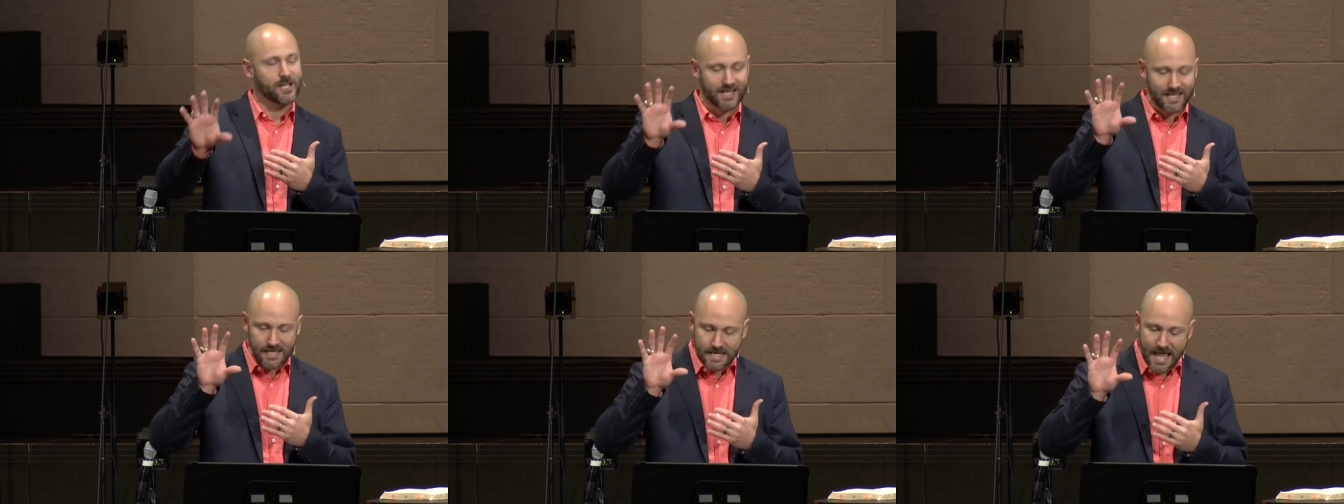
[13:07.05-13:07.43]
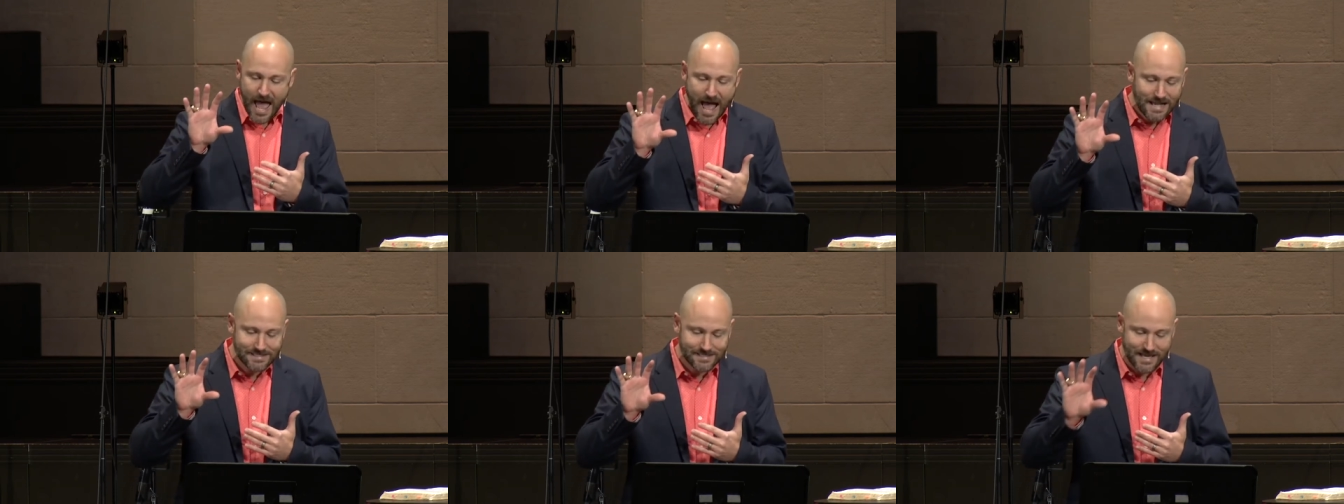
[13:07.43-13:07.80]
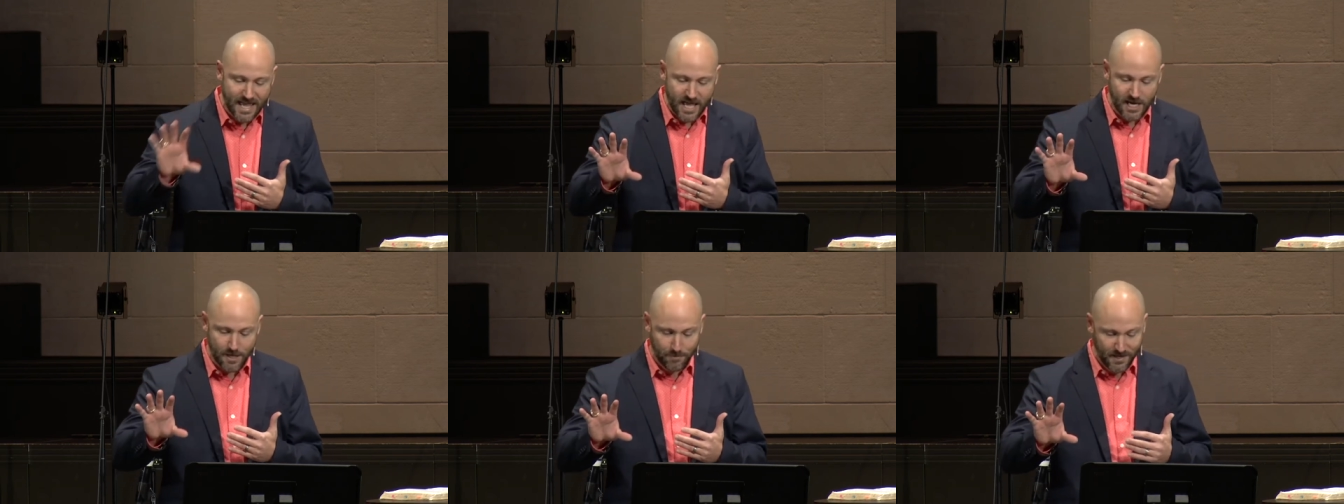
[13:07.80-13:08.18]
He has
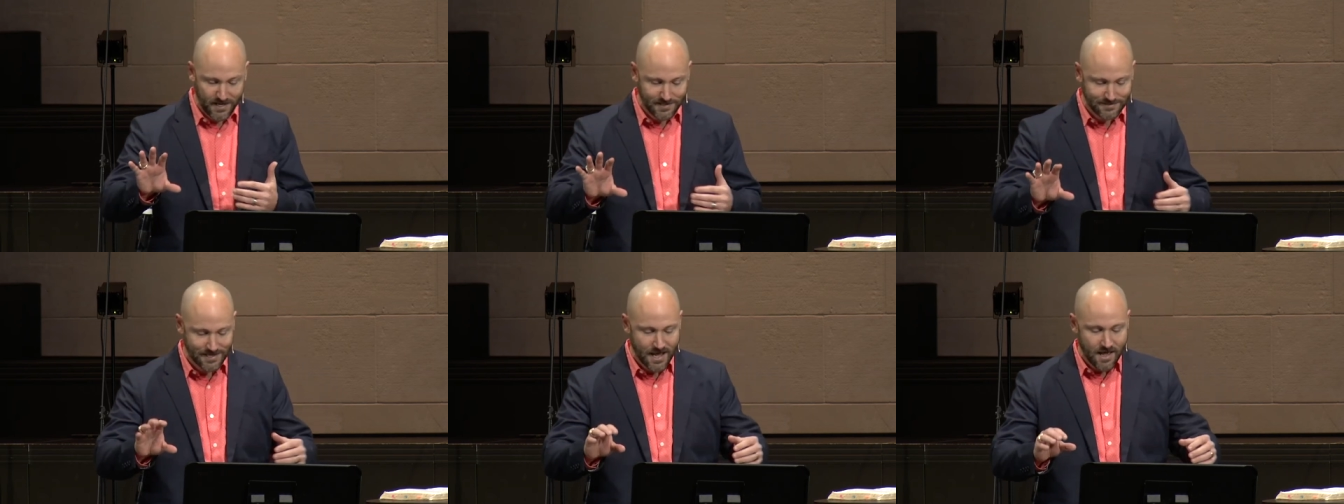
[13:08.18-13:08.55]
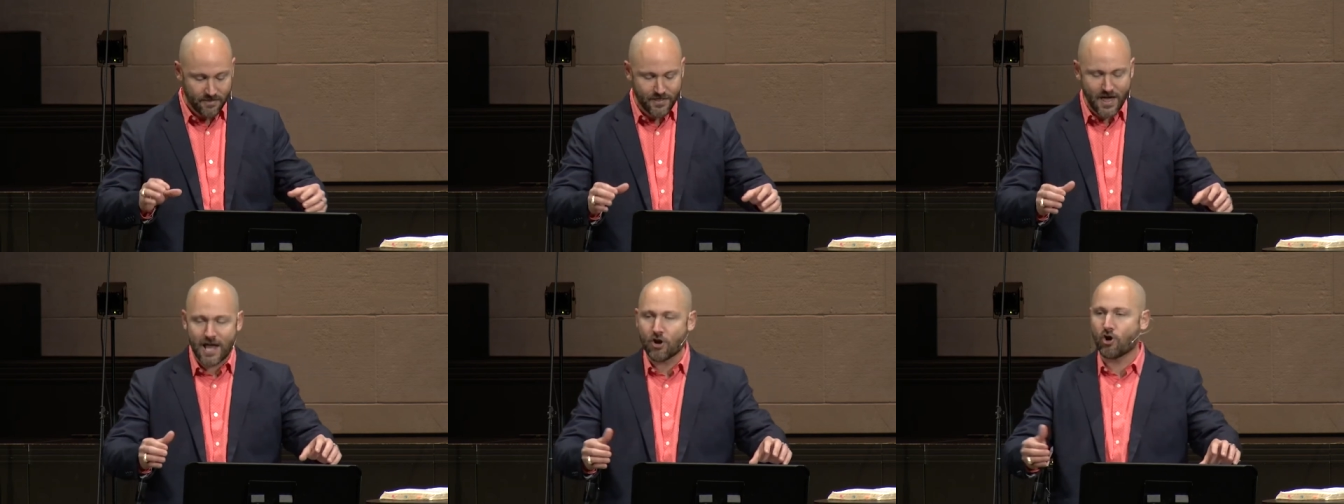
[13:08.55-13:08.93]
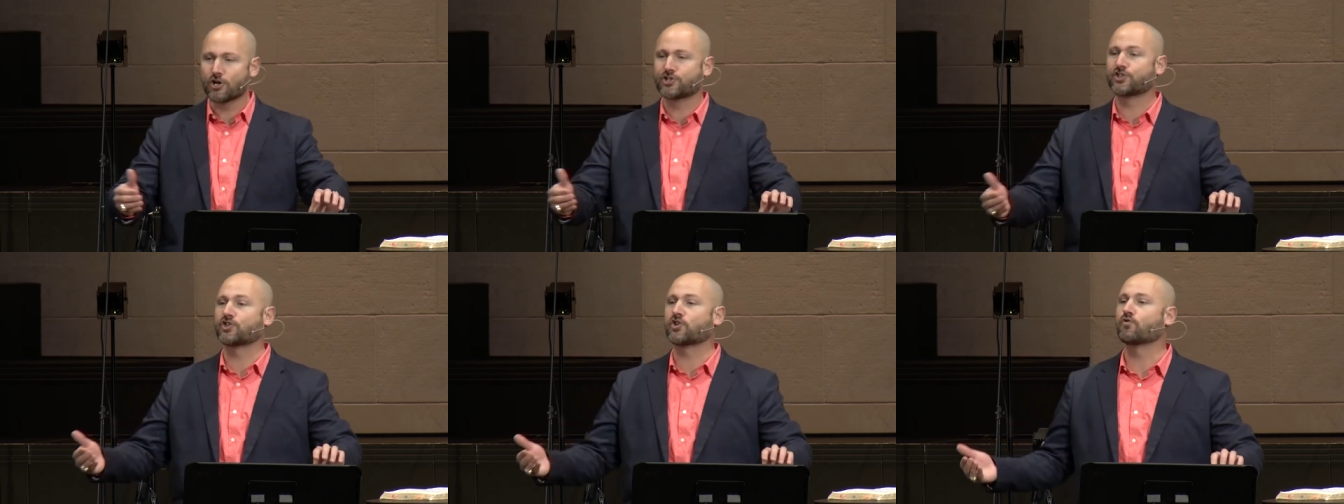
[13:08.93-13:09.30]
enemies that are
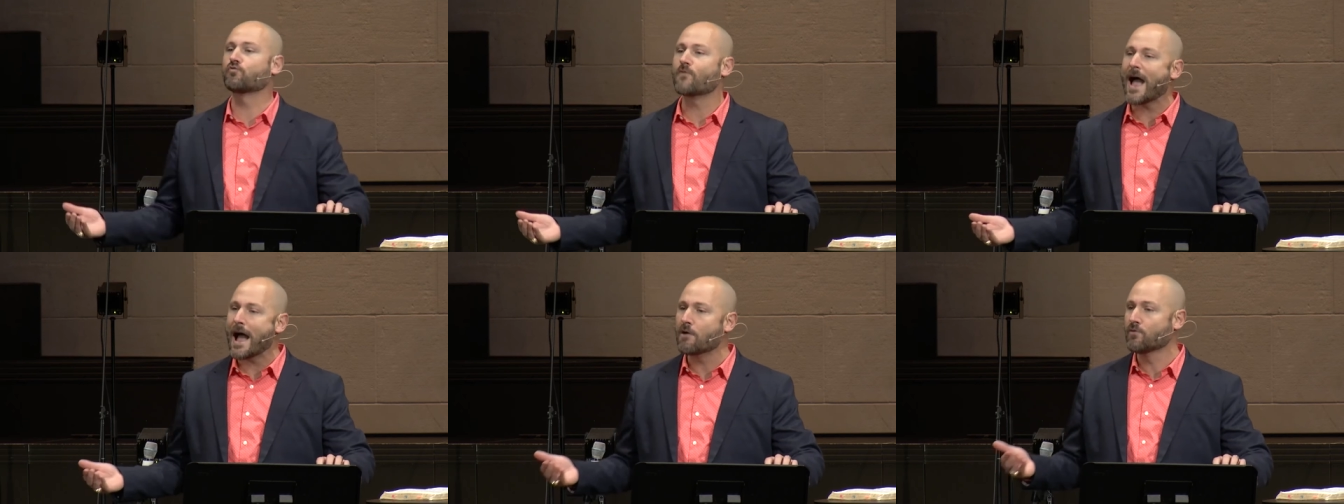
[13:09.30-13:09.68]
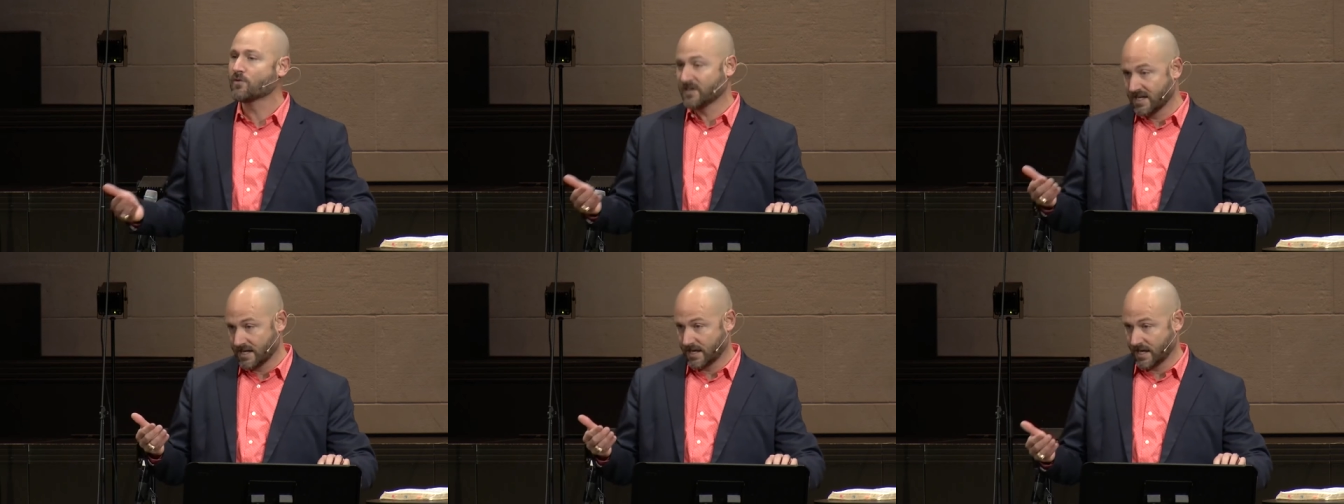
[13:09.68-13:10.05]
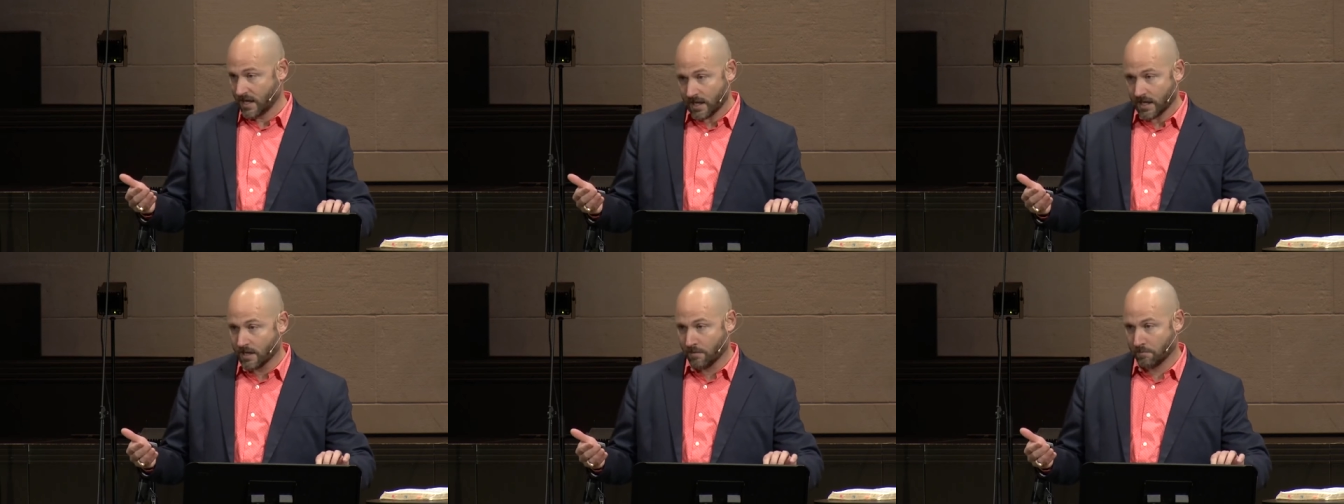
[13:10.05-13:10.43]
surrounding
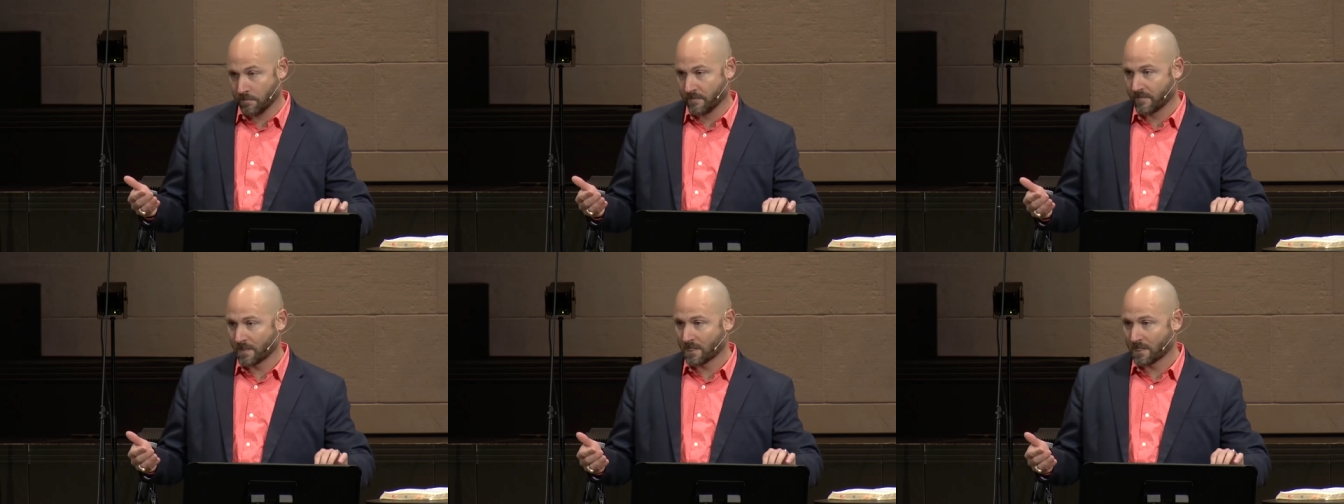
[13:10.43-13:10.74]
him.